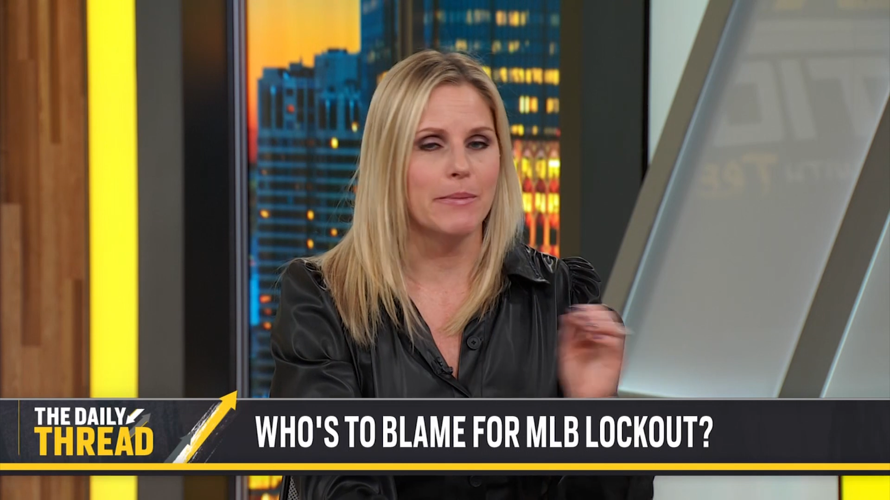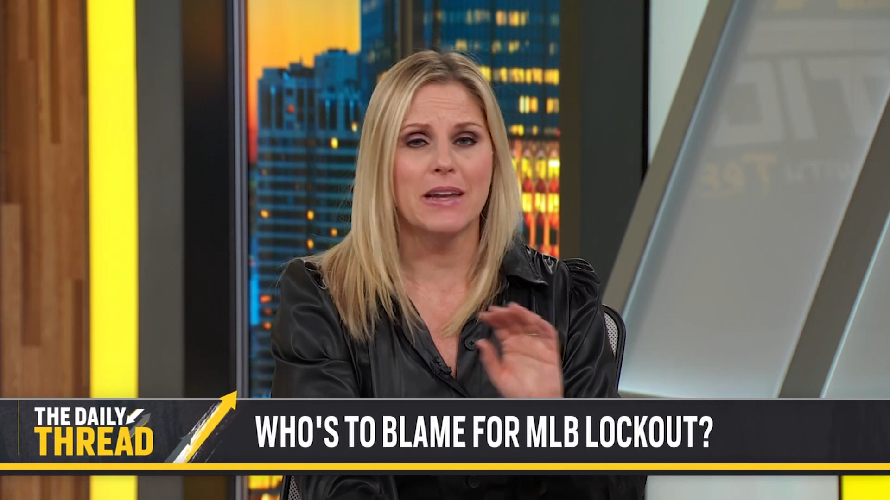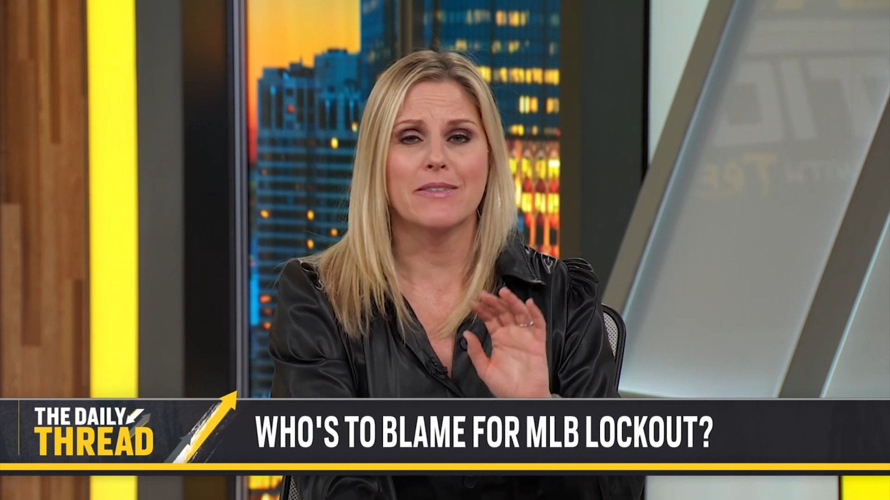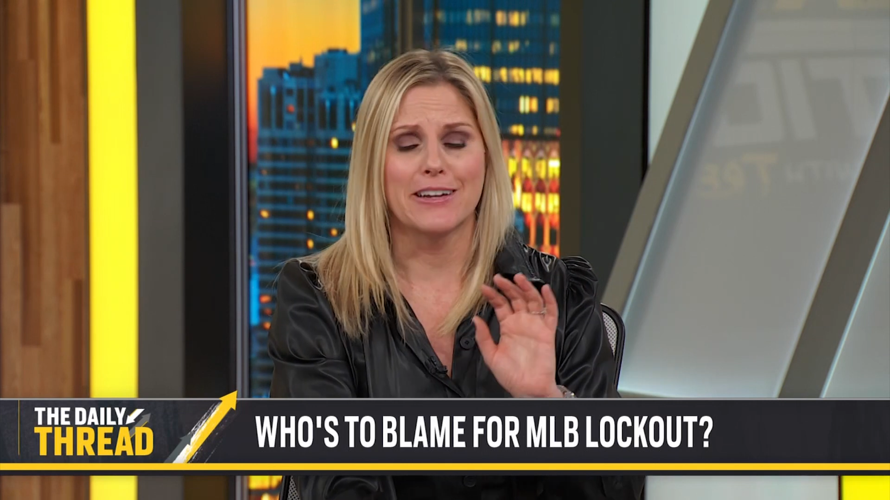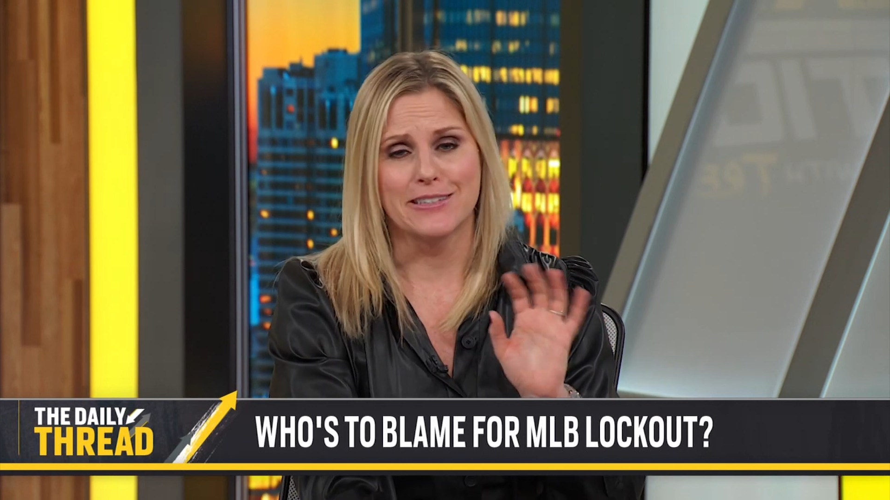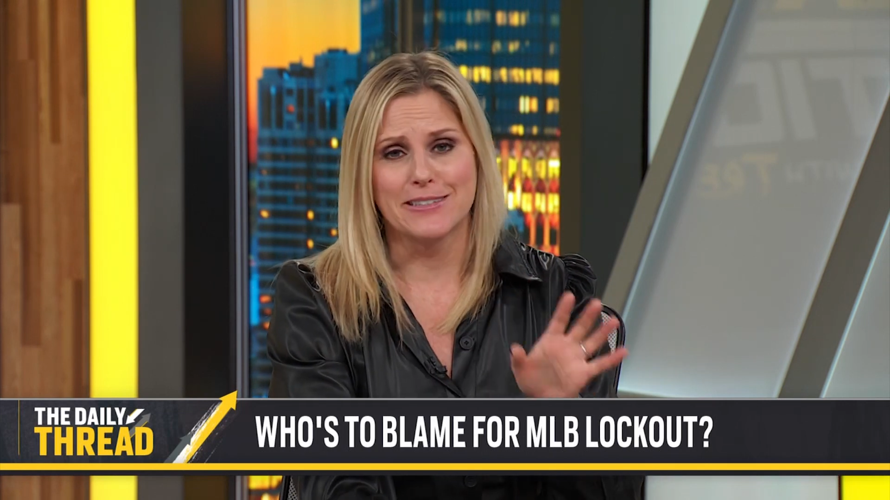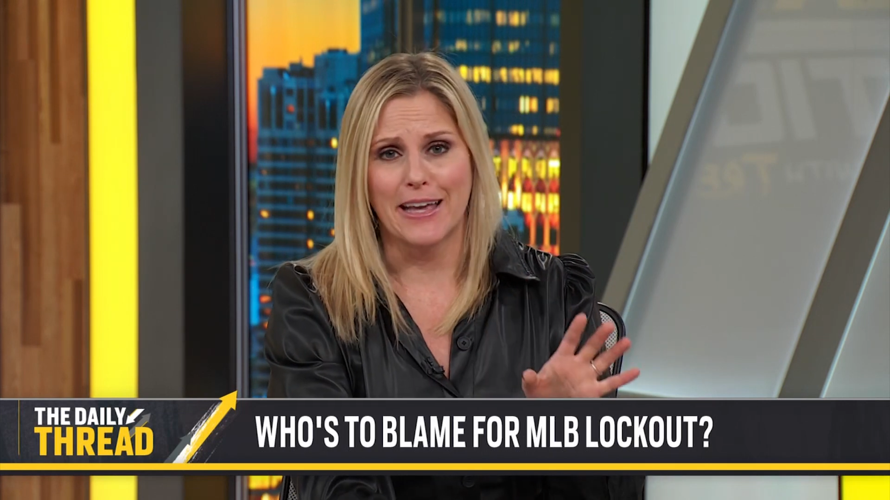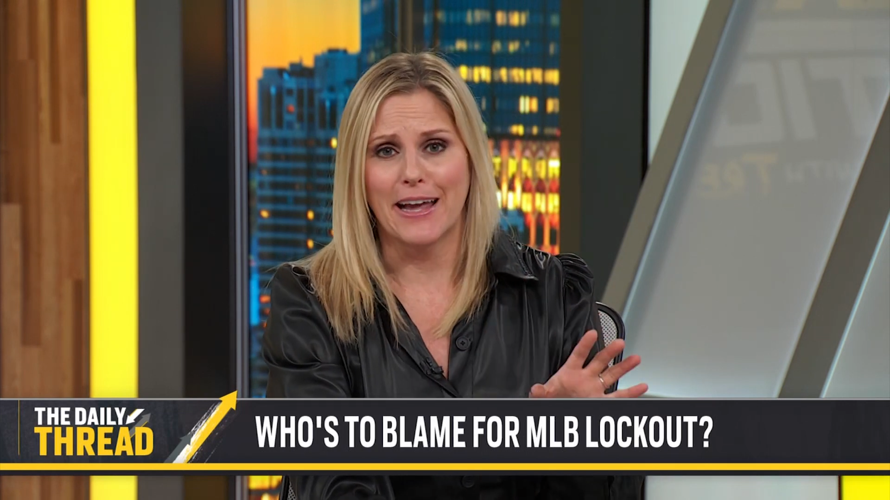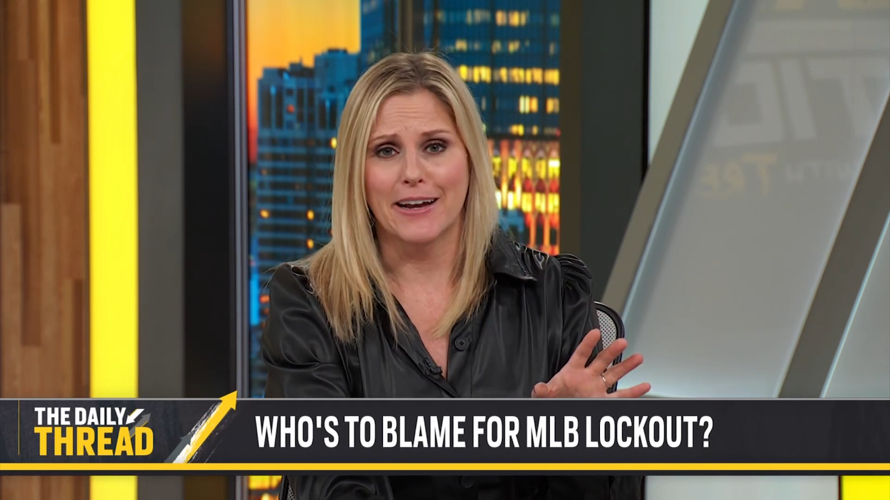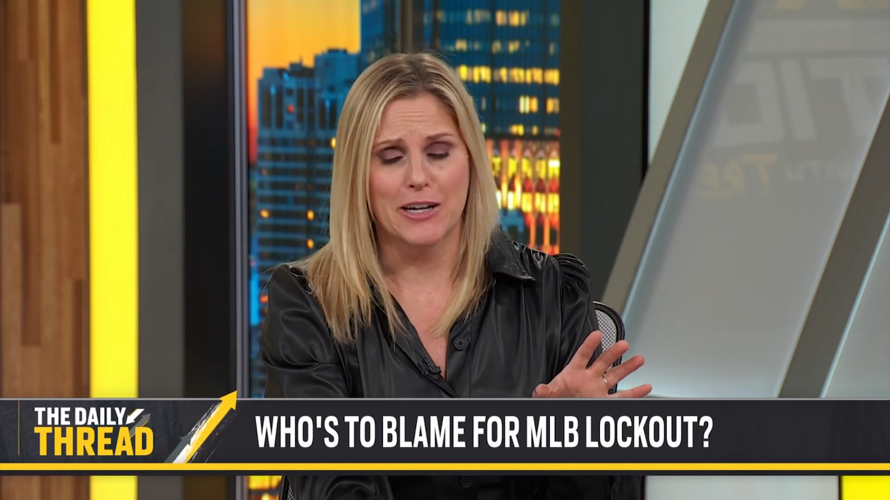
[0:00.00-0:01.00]
I'm not even going to
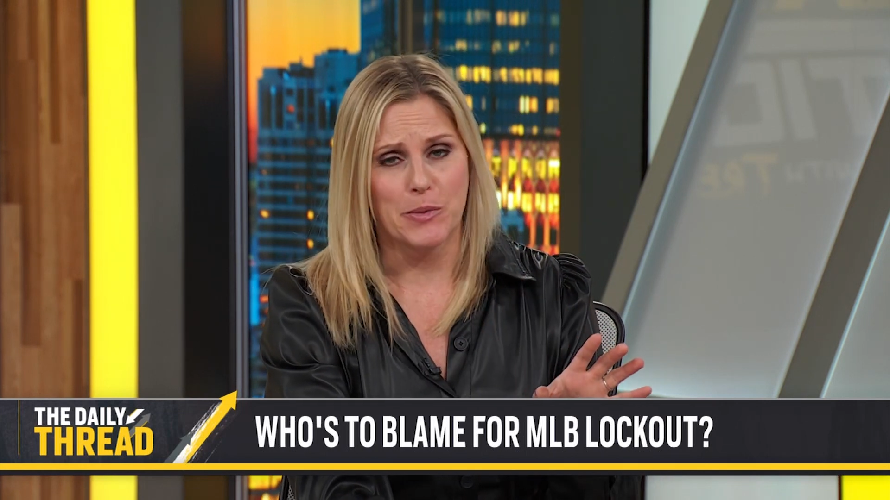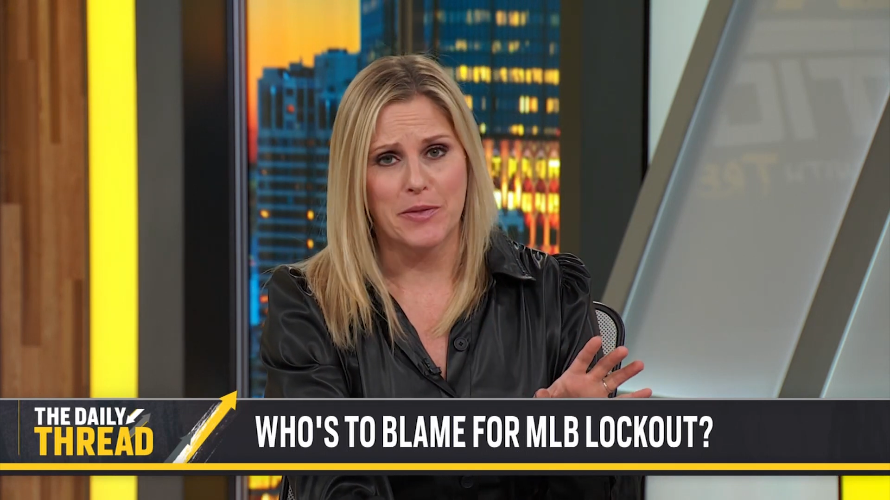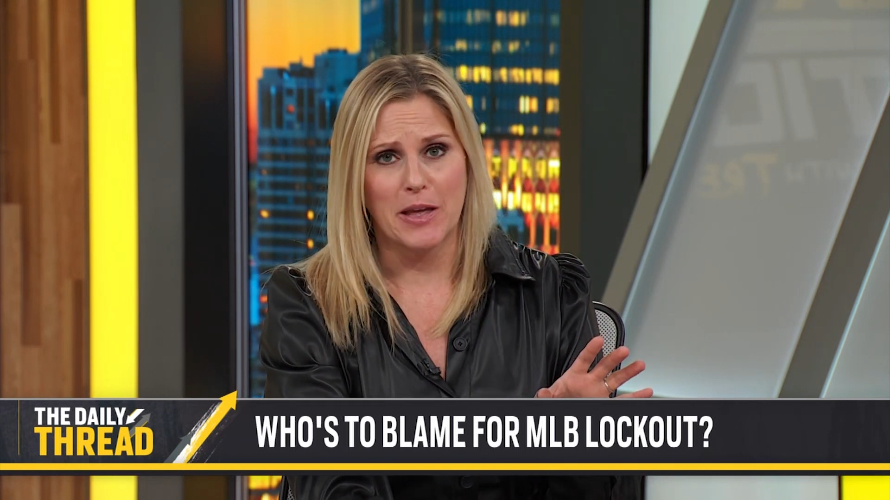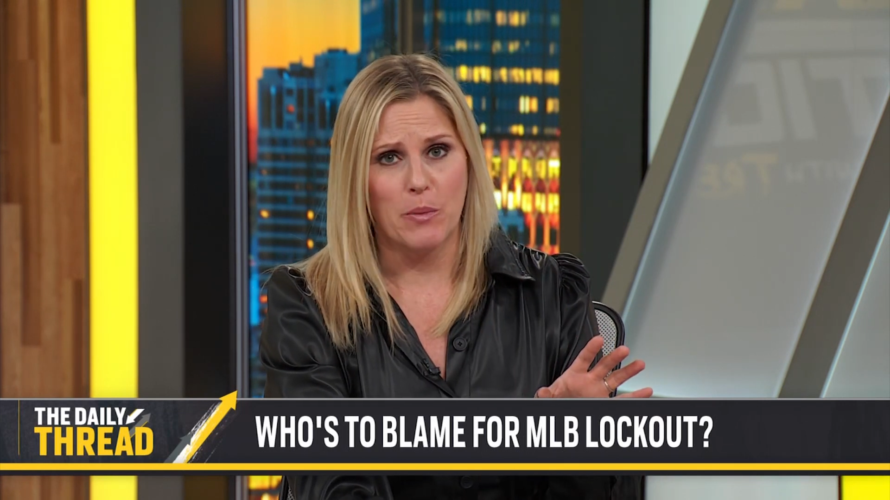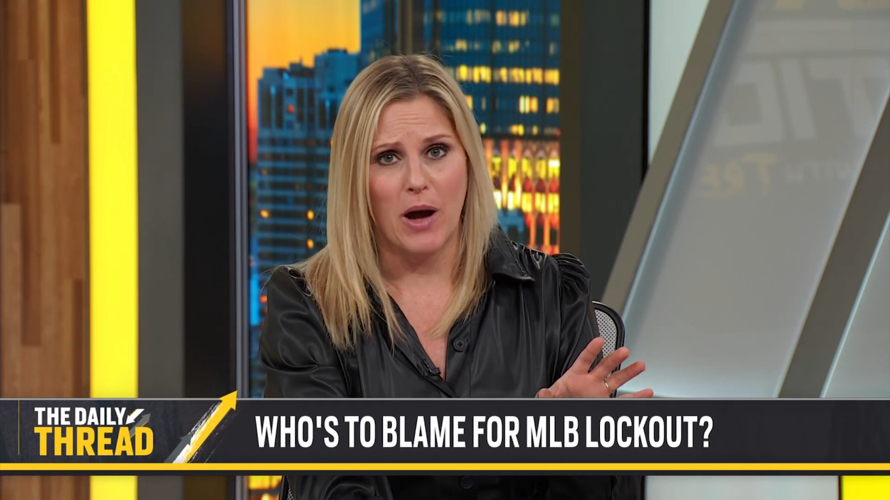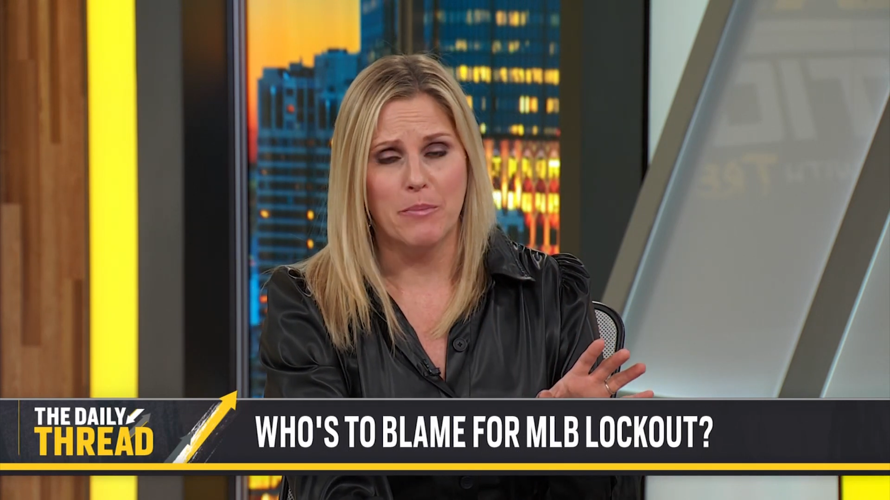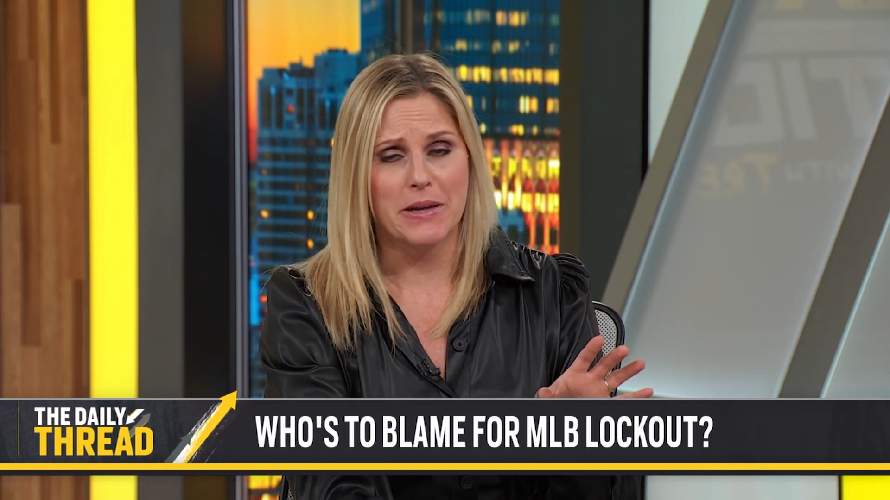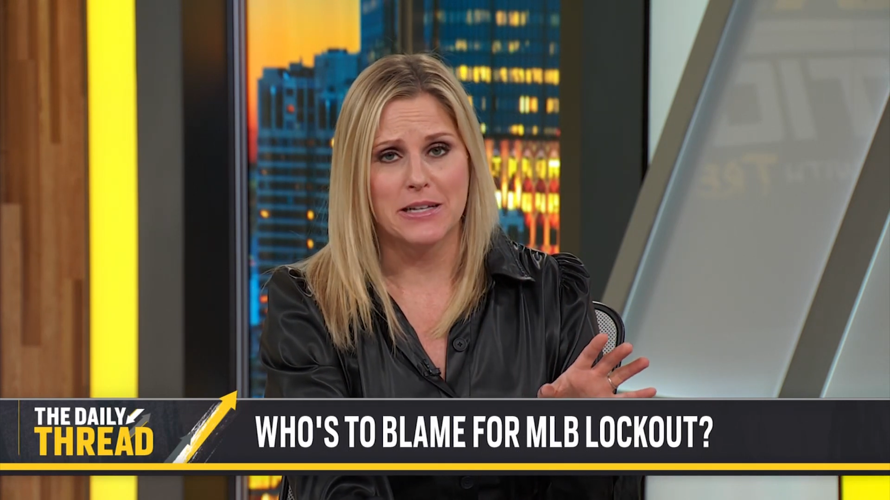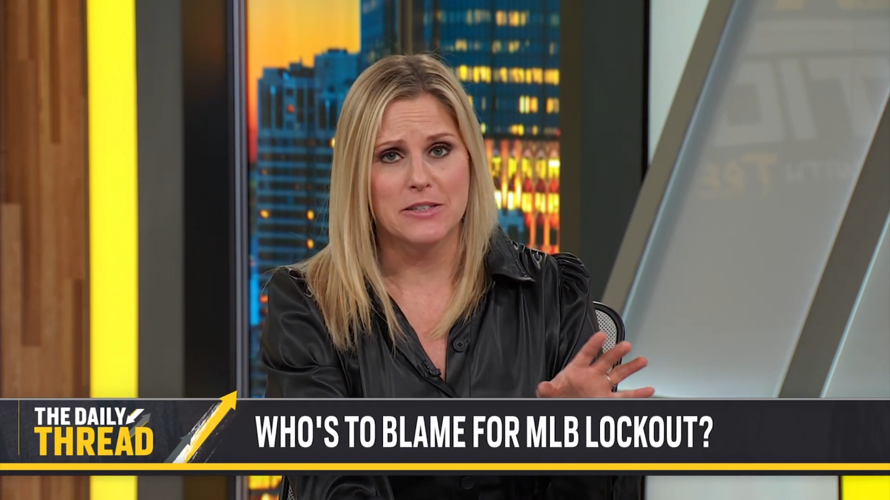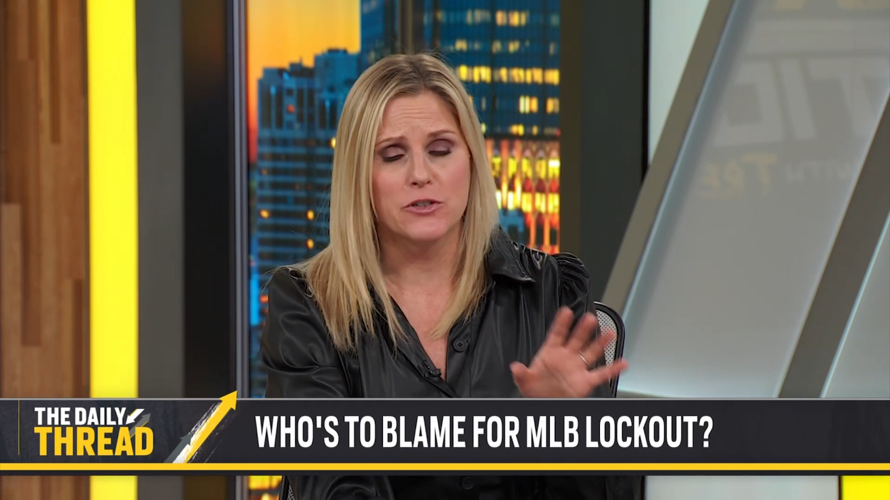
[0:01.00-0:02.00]
say on here what they want because